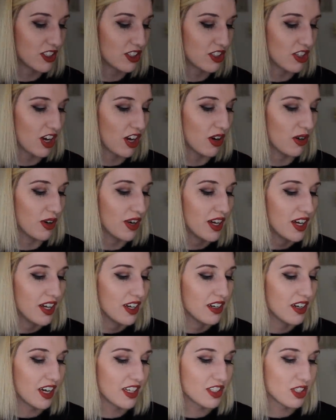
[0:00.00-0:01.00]
So
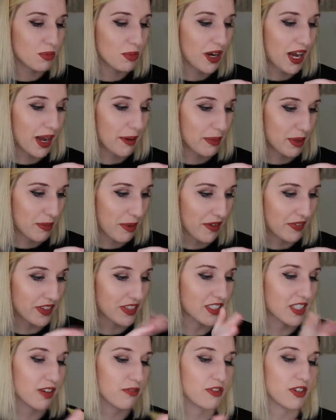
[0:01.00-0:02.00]
not super happy about
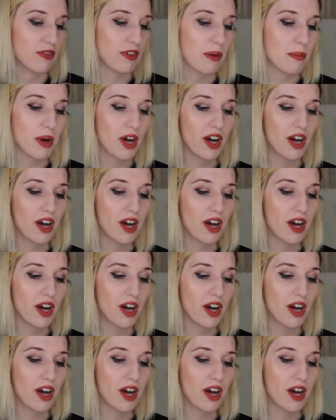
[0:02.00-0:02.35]
this gift, if I'm